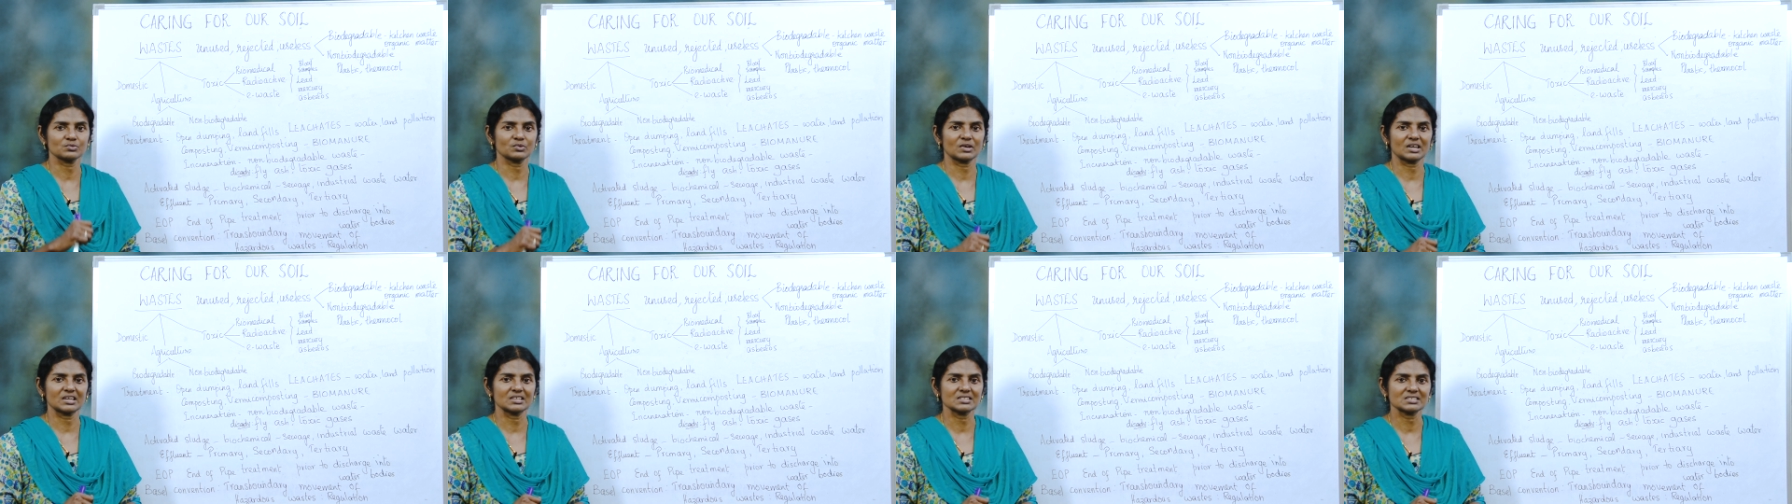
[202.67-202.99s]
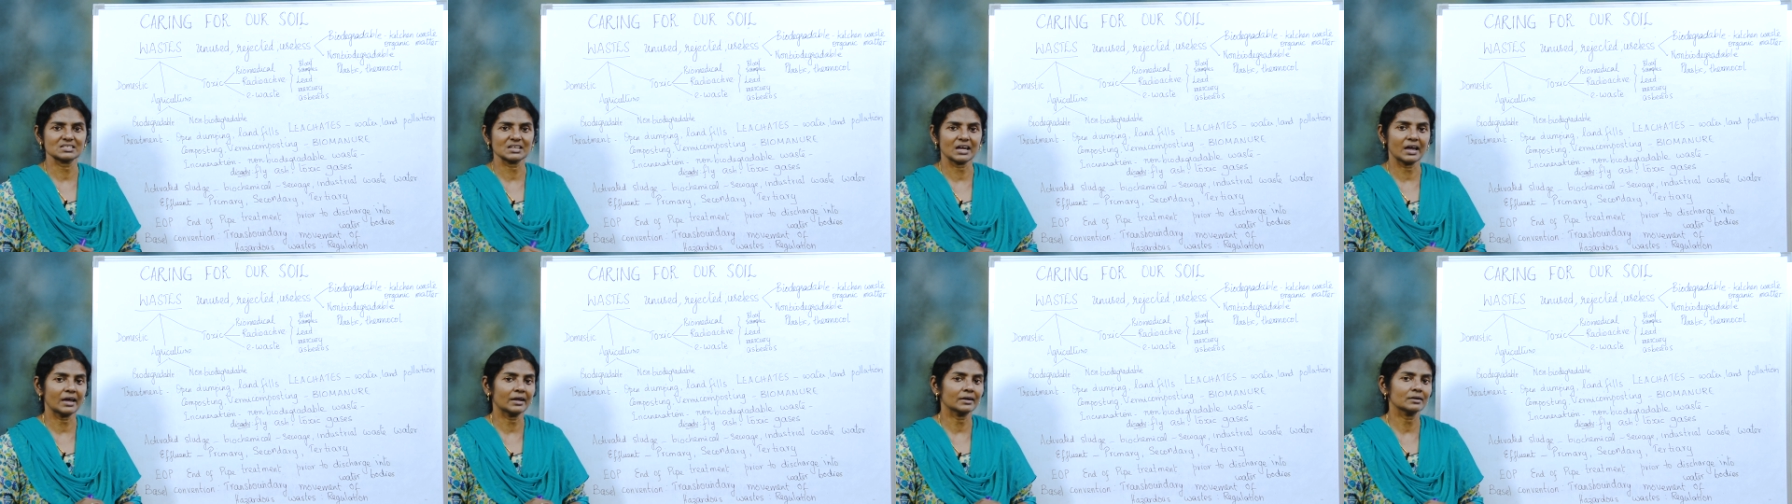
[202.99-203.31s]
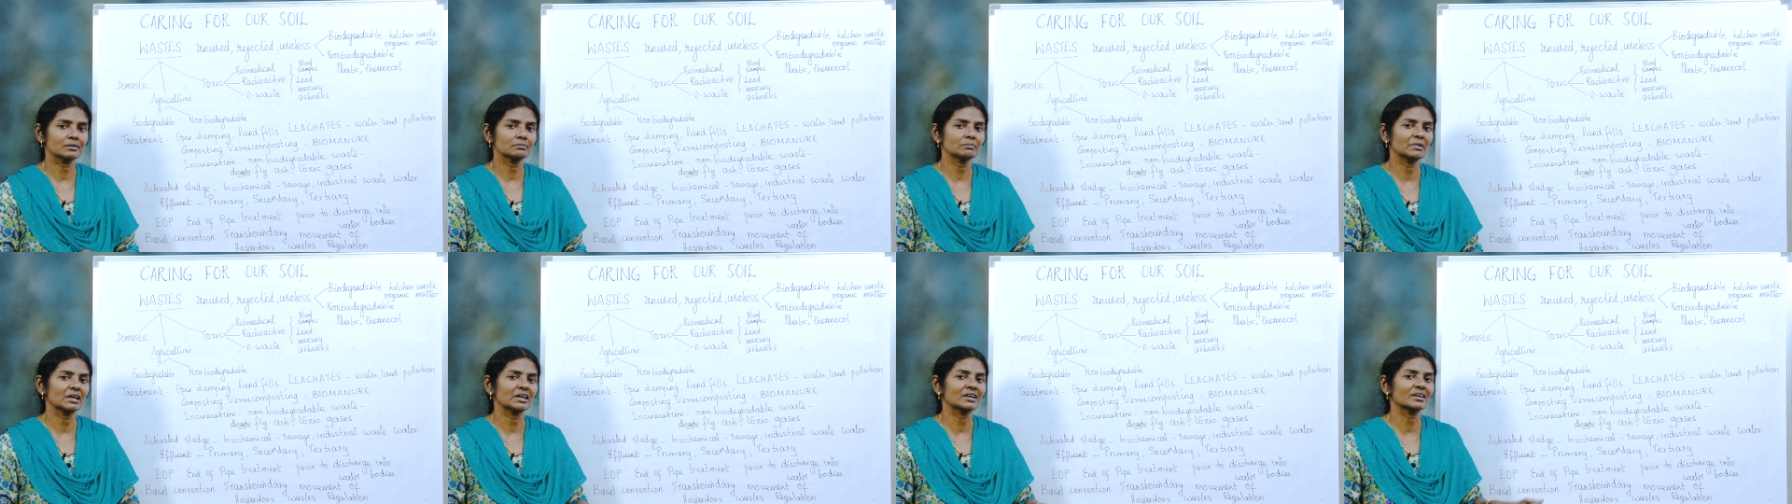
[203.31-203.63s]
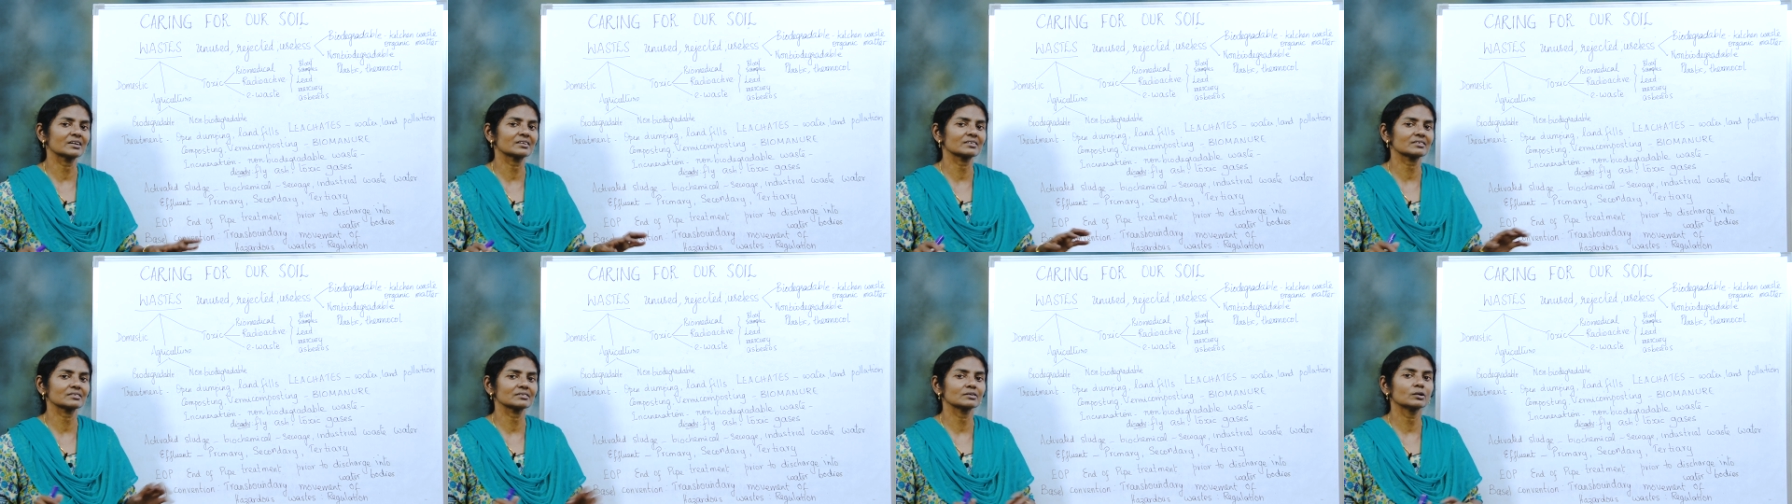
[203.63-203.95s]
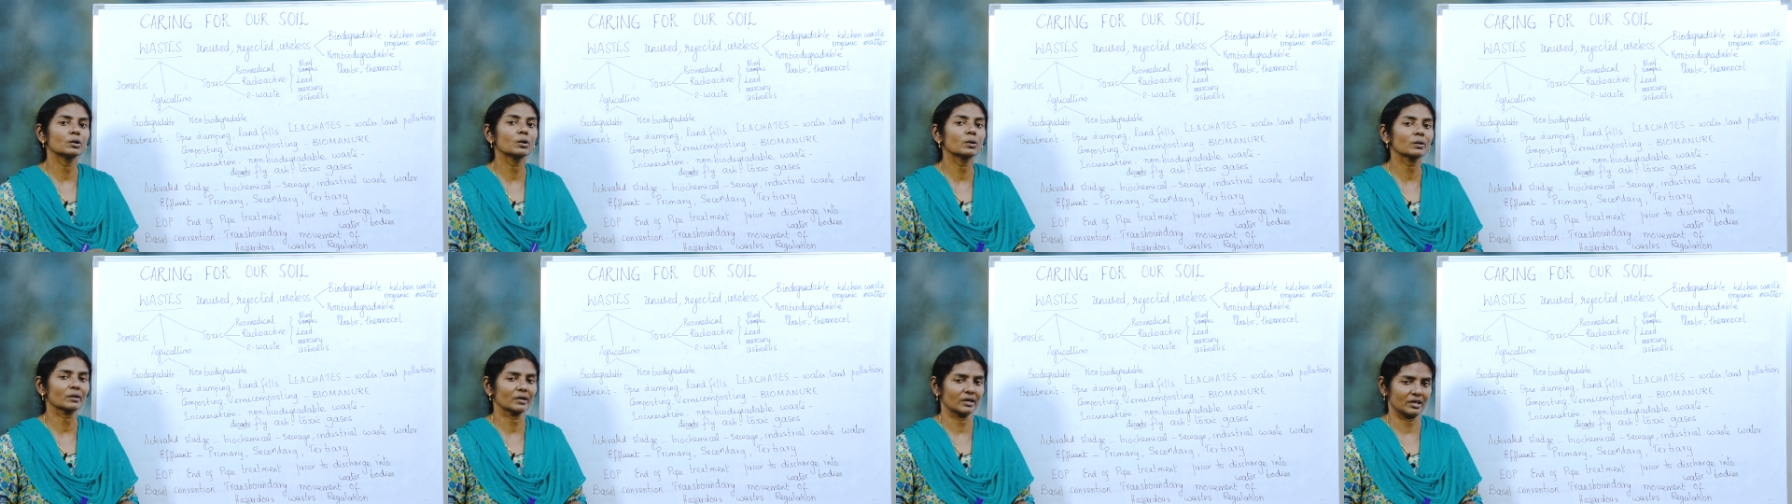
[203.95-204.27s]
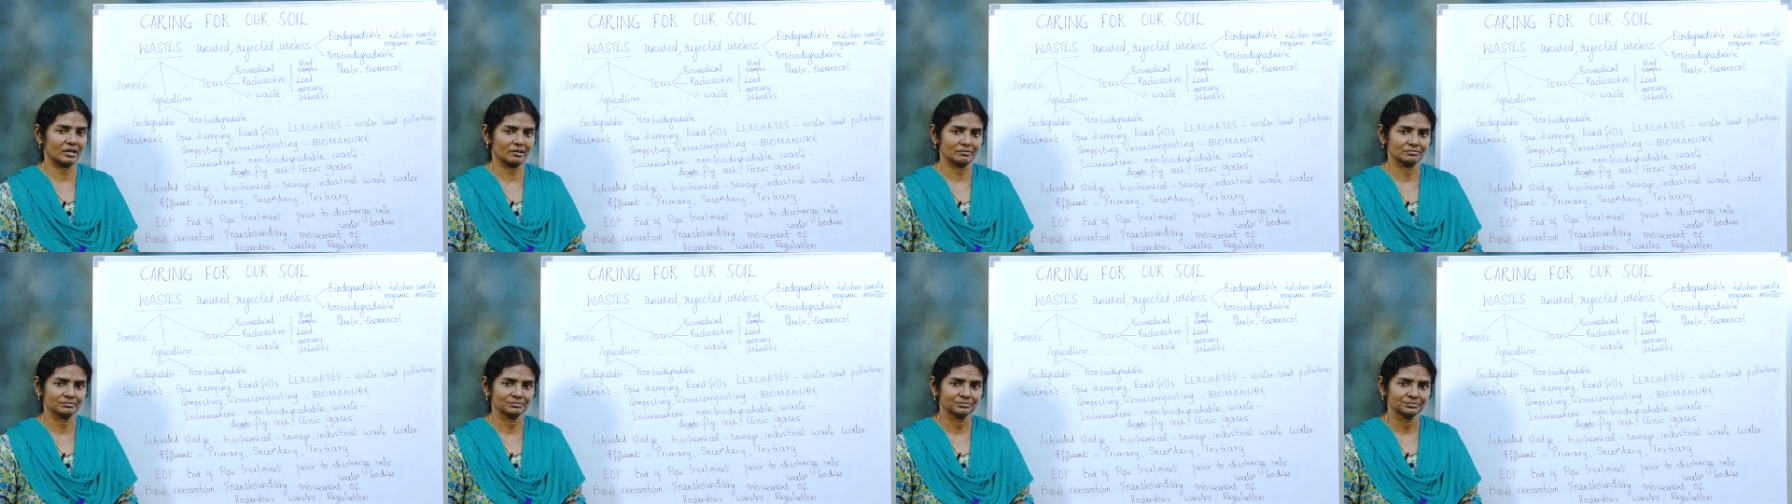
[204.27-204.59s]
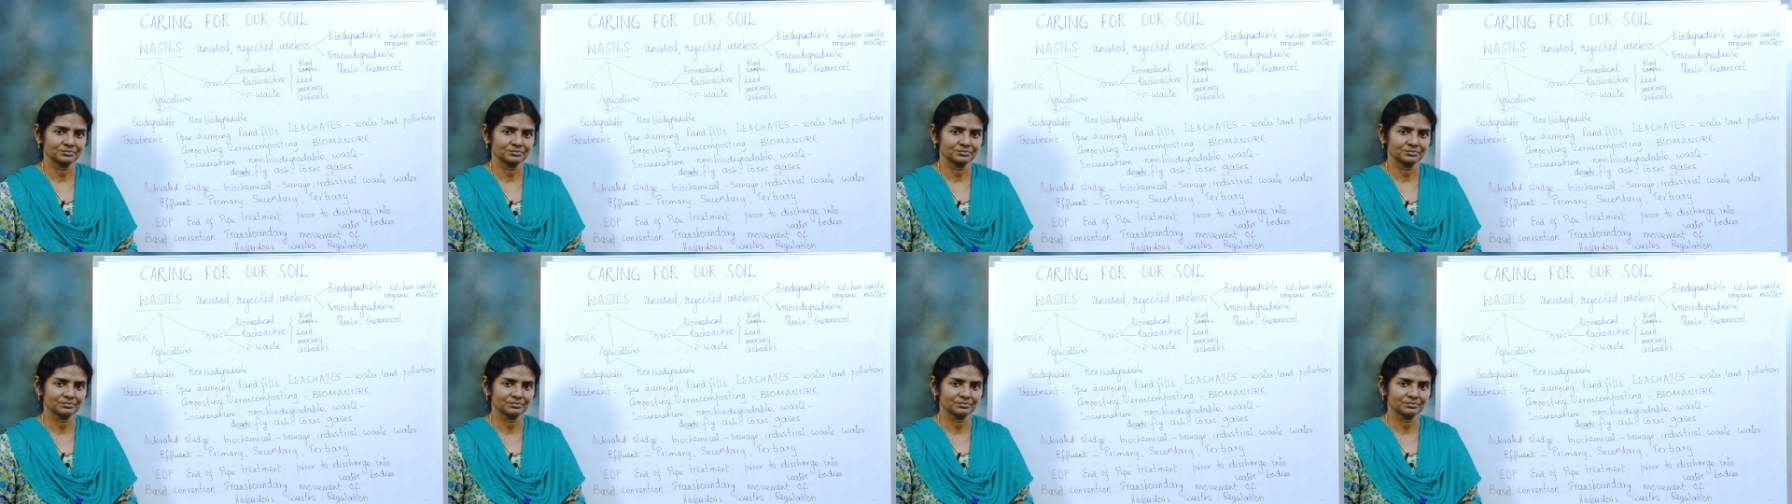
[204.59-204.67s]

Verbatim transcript: waste and make it okay.